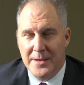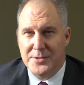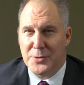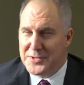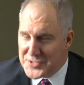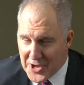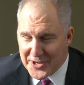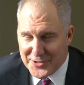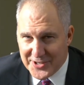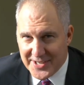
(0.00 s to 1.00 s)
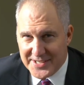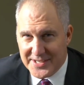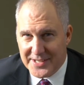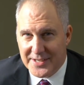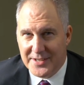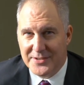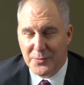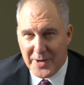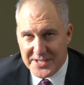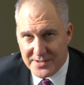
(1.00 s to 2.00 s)
So it's not a good idea
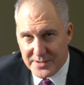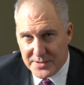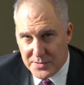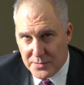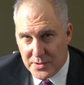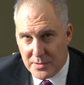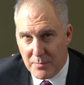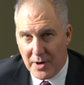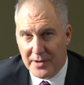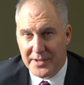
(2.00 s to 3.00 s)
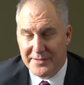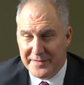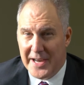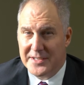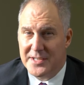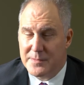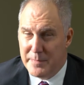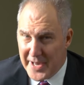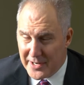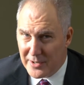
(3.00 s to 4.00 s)
to wait to the 2 year mark. In fact, it's
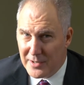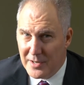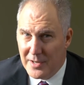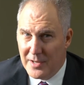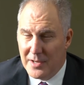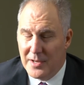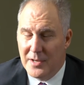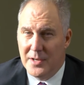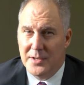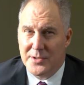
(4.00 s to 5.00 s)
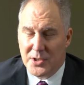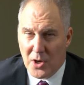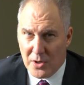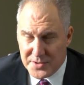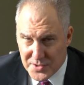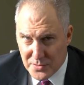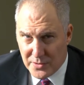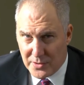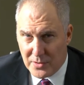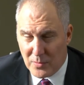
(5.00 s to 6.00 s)
better to call
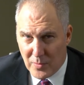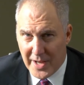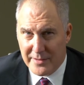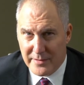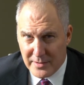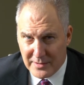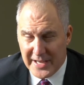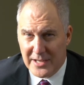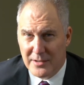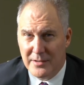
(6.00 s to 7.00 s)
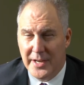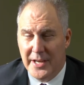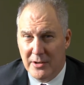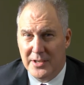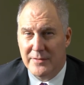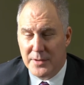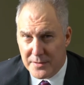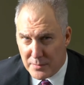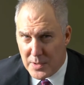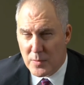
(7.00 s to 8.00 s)
sooner rather than later, and I'll give you
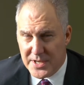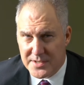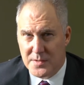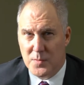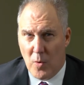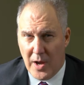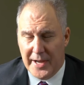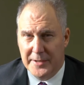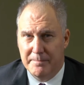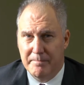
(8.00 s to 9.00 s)
3 reasons why.